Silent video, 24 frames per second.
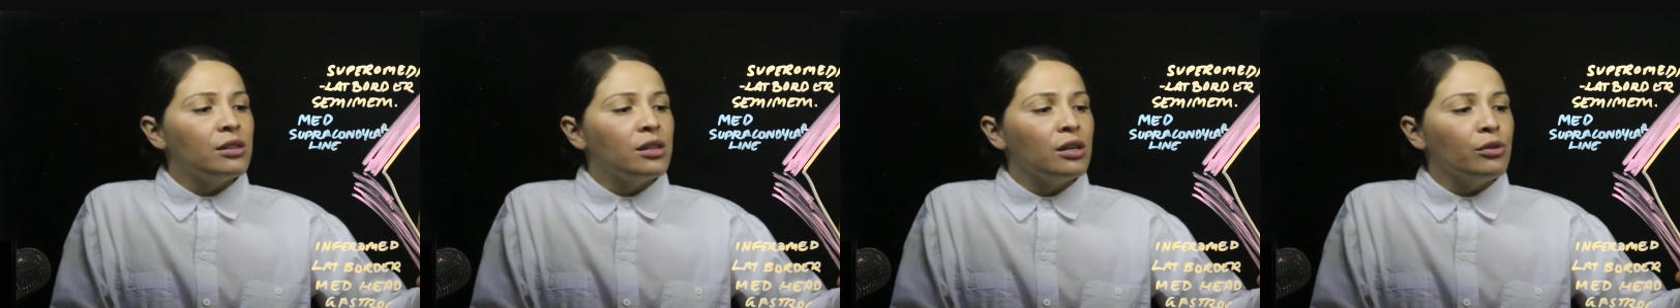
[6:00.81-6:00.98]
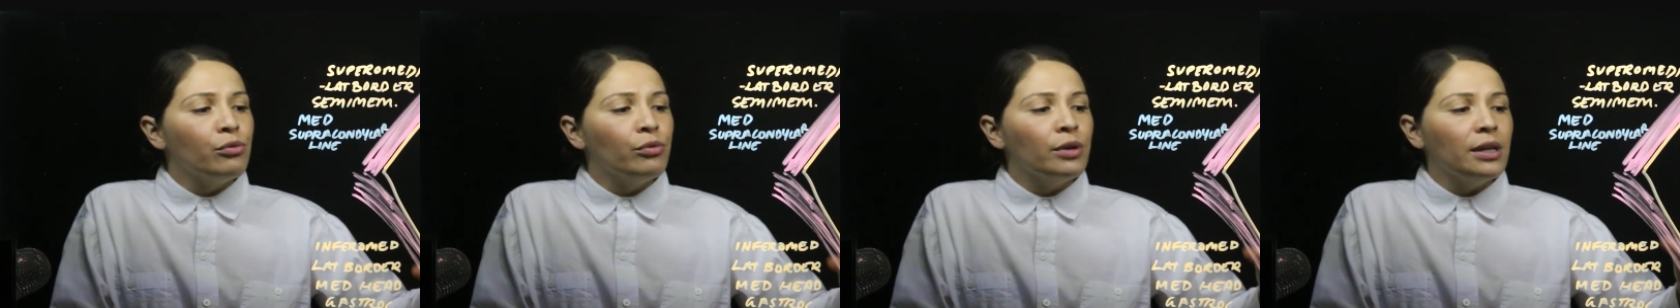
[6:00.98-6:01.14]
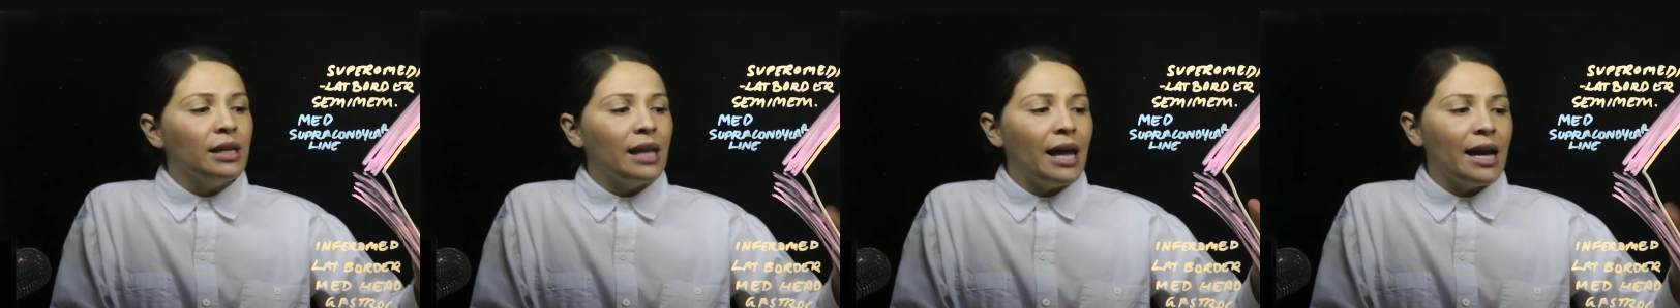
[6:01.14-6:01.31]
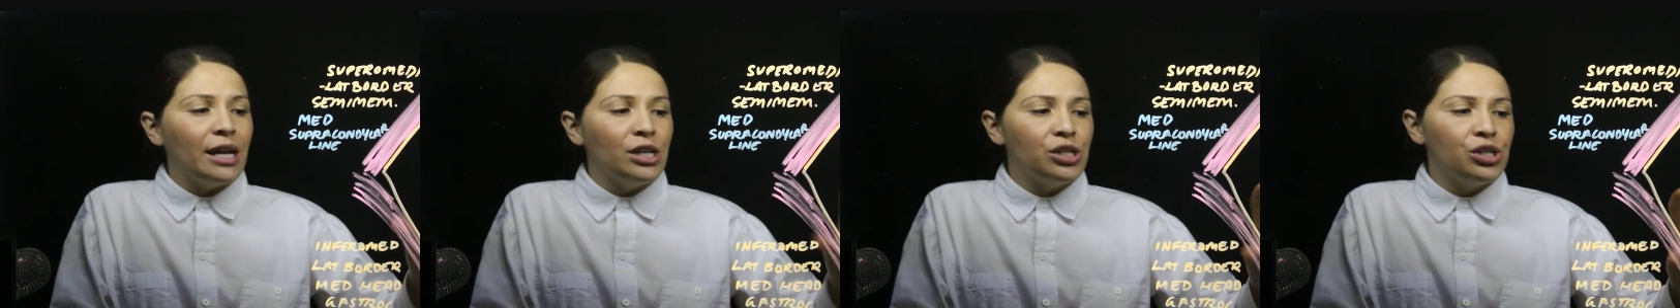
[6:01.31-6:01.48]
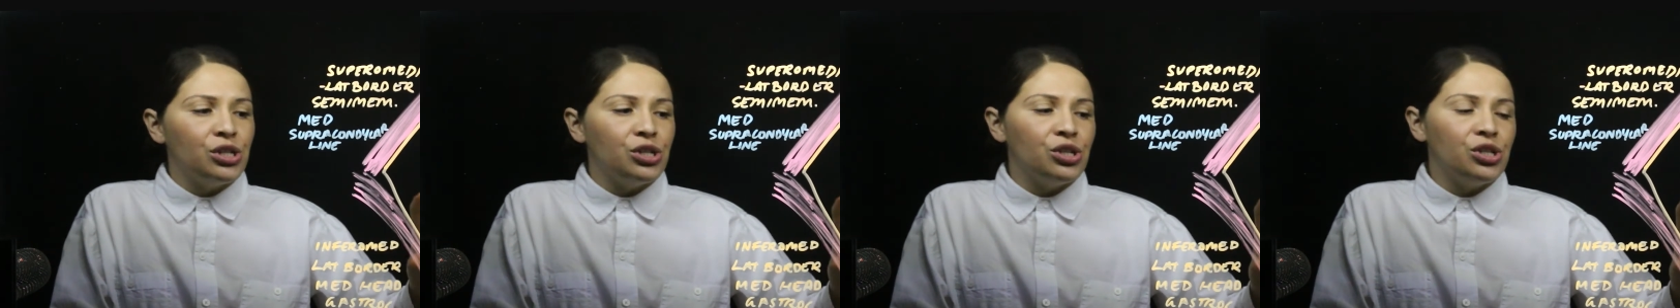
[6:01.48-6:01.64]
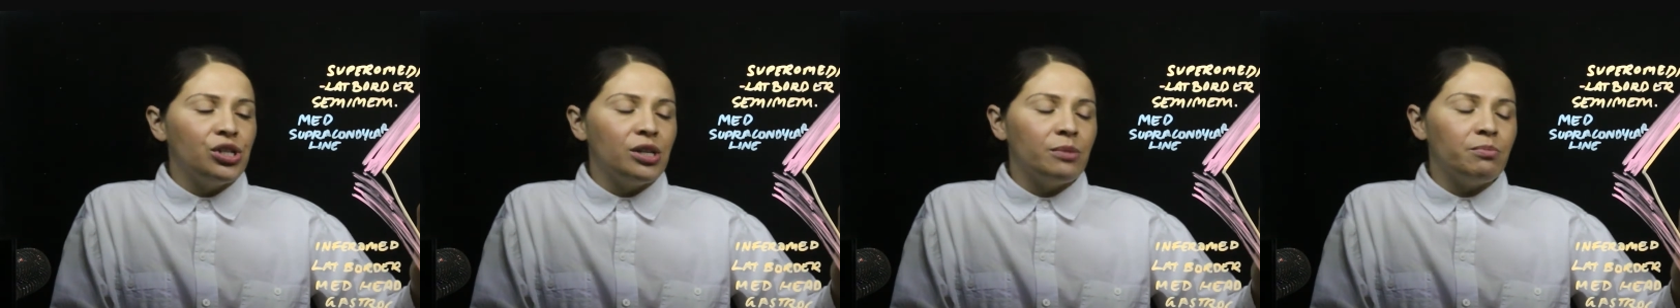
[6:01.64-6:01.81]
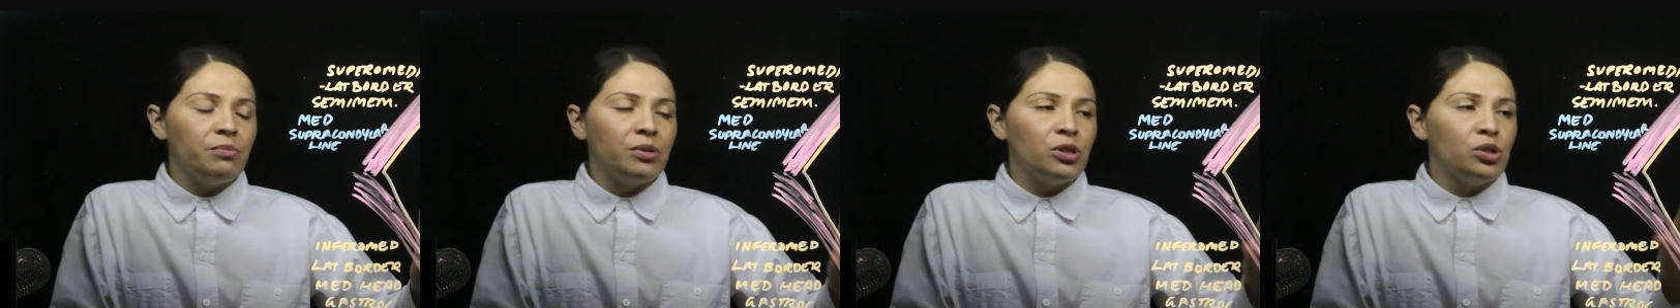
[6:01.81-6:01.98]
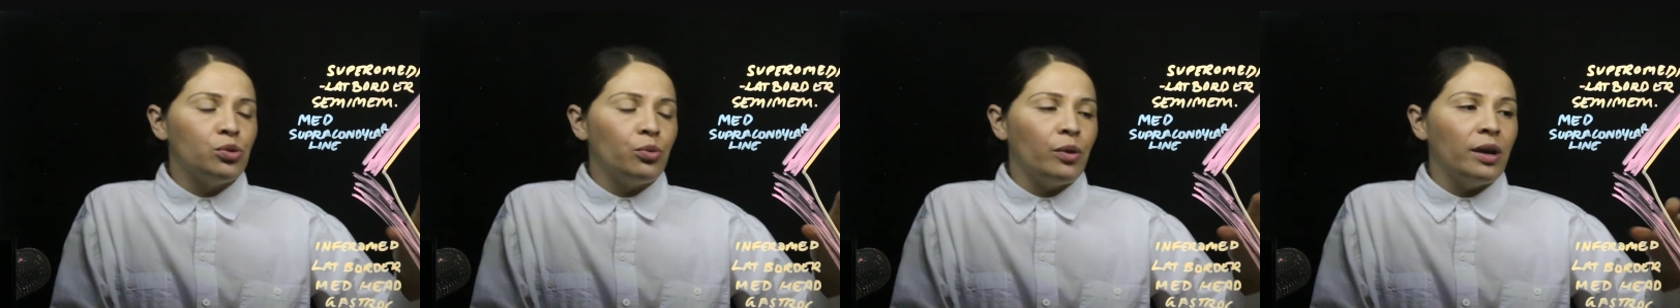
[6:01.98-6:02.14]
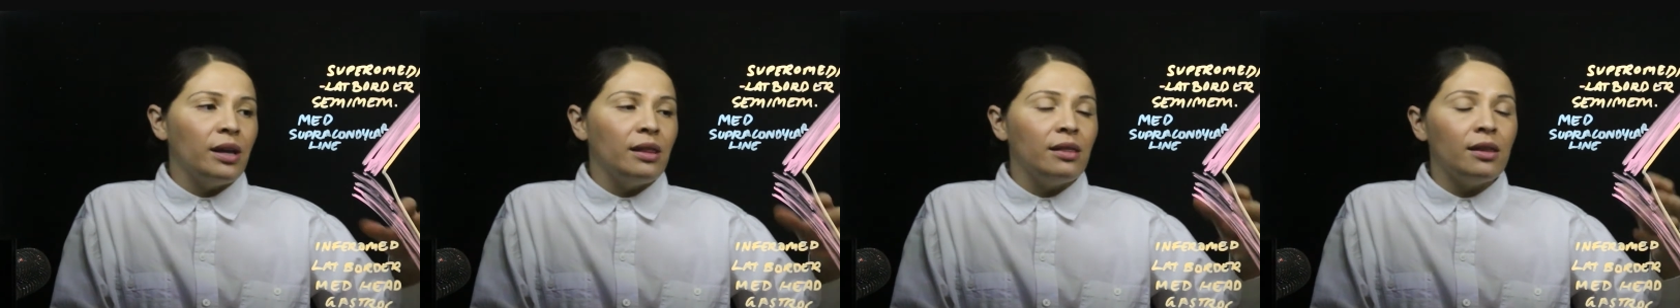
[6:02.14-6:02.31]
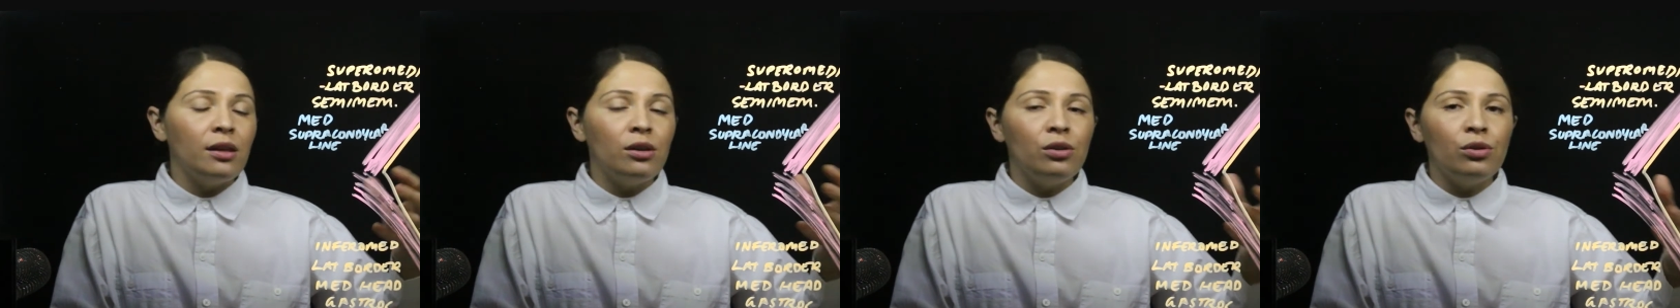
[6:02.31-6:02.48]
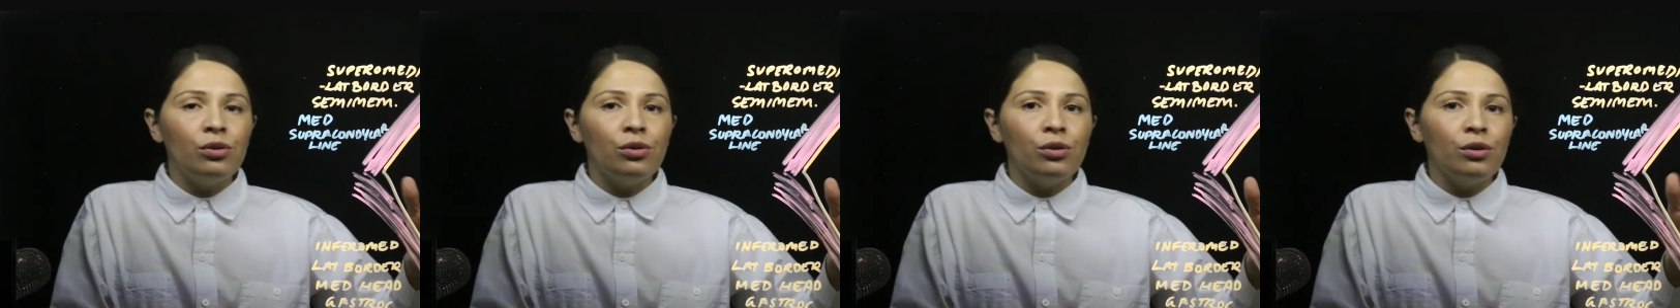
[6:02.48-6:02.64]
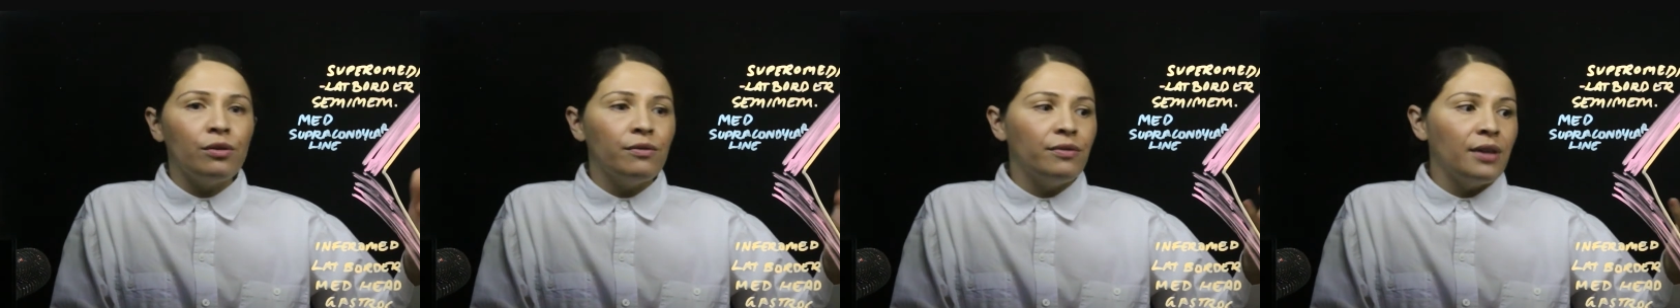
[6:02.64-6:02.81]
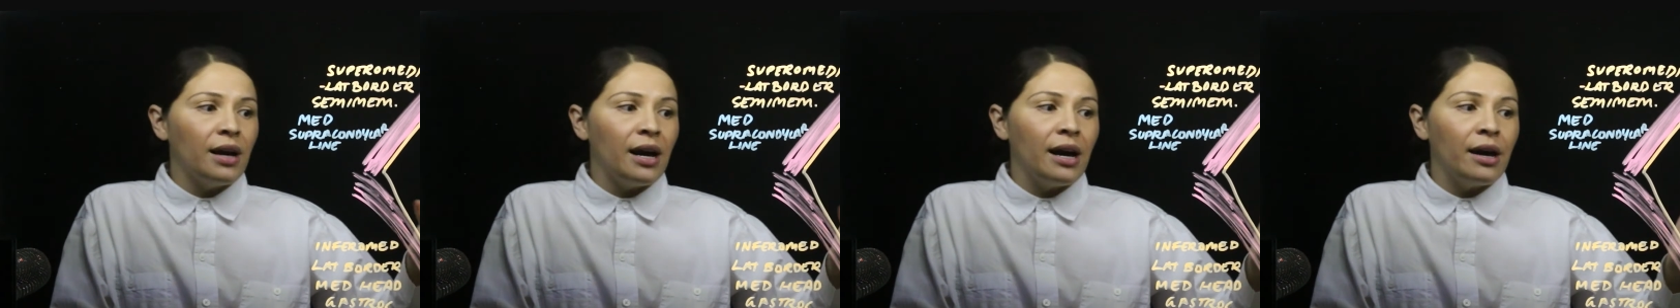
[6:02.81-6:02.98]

the relationship between the nerve, the